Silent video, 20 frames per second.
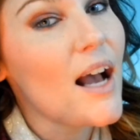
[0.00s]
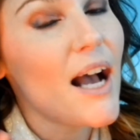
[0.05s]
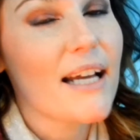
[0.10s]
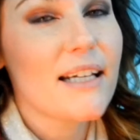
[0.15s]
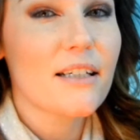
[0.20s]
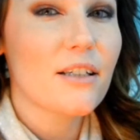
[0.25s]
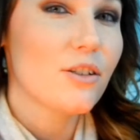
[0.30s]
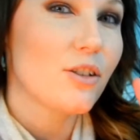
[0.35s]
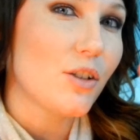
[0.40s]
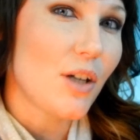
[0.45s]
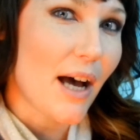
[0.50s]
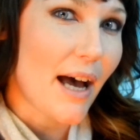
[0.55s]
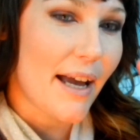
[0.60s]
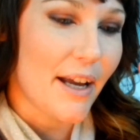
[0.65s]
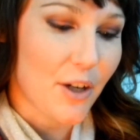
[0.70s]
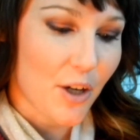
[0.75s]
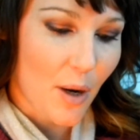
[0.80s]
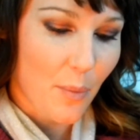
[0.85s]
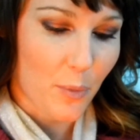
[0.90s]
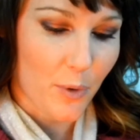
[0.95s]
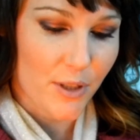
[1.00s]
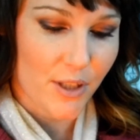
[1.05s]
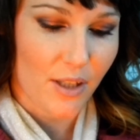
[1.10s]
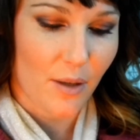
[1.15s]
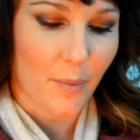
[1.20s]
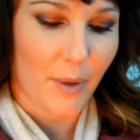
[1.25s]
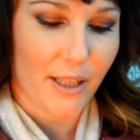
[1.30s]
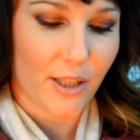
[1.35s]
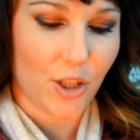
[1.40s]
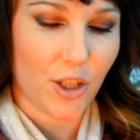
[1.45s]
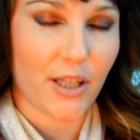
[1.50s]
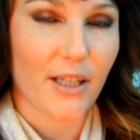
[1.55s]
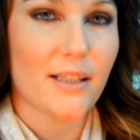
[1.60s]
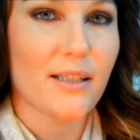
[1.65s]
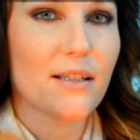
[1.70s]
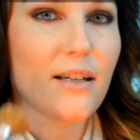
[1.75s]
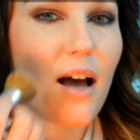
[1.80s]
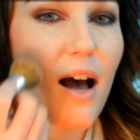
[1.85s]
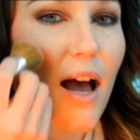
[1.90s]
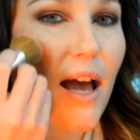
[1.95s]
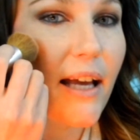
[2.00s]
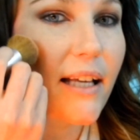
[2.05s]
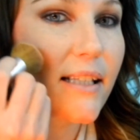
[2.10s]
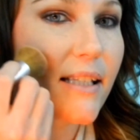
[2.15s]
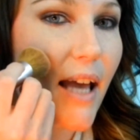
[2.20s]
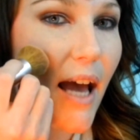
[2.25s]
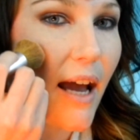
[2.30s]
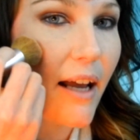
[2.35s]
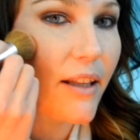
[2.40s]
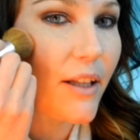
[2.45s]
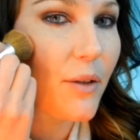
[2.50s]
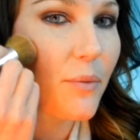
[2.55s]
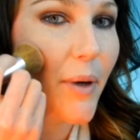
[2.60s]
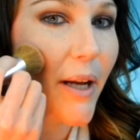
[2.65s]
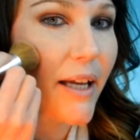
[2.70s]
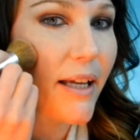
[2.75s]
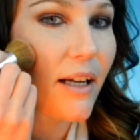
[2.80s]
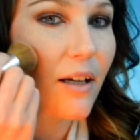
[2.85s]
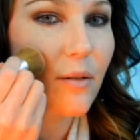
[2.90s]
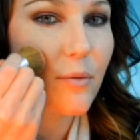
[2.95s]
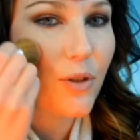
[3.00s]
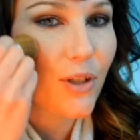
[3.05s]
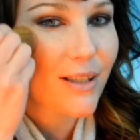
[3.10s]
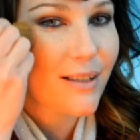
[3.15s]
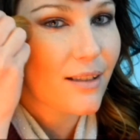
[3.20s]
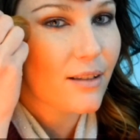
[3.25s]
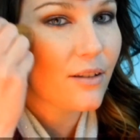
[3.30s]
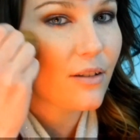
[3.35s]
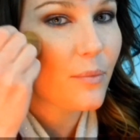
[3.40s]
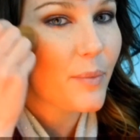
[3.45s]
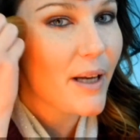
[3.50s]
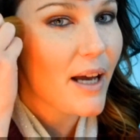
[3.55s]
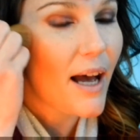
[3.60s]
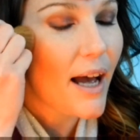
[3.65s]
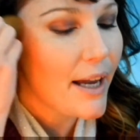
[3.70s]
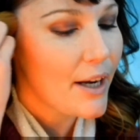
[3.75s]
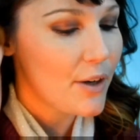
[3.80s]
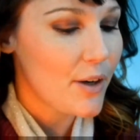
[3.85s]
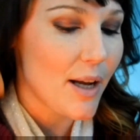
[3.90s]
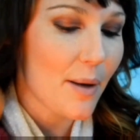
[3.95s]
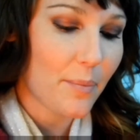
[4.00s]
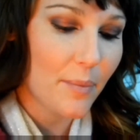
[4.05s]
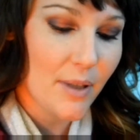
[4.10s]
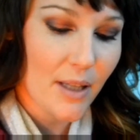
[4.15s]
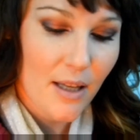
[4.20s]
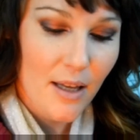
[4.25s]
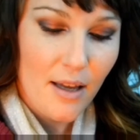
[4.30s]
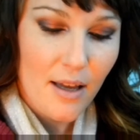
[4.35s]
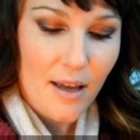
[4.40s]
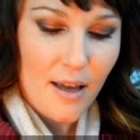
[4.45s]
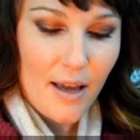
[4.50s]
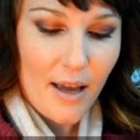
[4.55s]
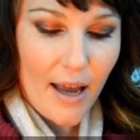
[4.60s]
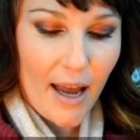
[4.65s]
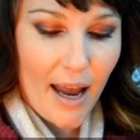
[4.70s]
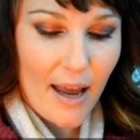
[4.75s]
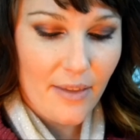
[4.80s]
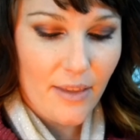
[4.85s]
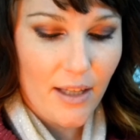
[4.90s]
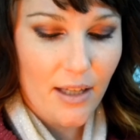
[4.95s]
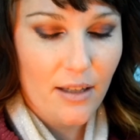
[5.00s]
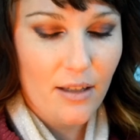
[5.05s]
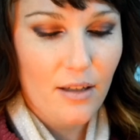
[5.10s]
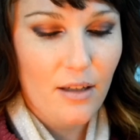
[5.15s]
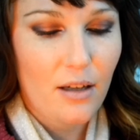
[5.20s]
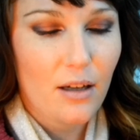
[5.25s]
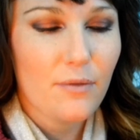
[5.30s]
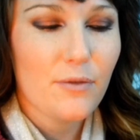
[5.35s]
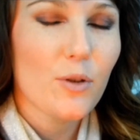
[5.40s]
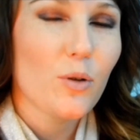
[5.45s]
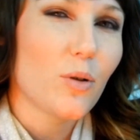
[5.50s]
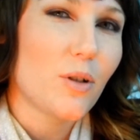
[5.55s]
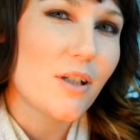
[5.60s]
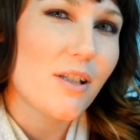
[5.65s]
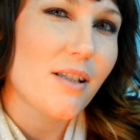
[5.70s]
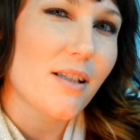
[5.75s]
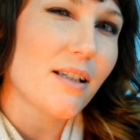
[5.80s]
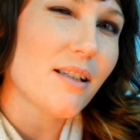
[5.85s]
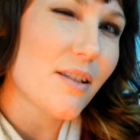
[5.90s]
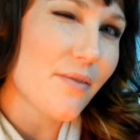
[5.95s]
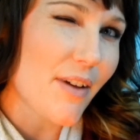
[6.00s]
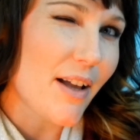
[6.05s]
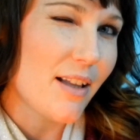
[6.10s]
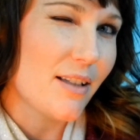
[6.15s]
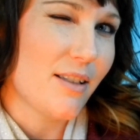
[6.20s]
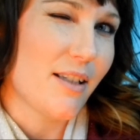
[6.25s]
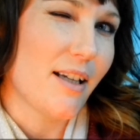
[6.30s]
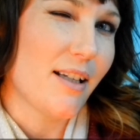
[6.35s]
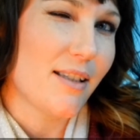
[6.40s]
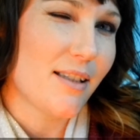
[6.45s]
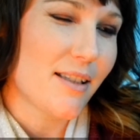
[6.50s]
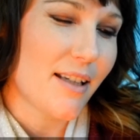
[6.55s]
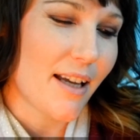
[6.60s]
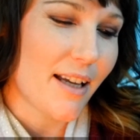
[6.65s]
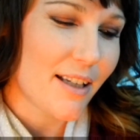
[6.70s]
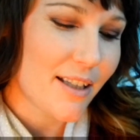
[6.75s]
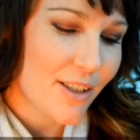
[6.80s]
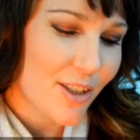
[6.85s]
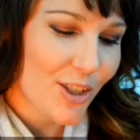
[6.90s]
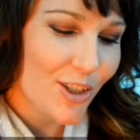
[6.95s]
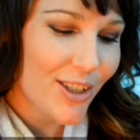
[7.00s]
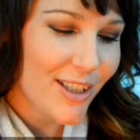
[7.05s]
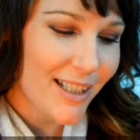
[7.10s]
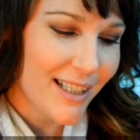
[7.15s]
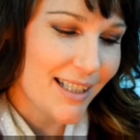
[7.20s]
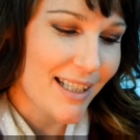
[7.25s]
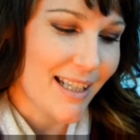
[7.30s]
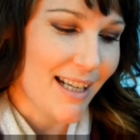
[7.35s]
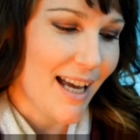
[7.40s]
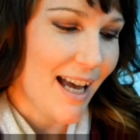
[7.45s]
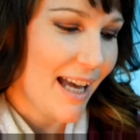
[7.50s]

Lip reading: I did a little higher upwards on my cheeks. Not exactly right here, just a little bit higher up. And then, of course, it's Valentine's Day. You're going to need a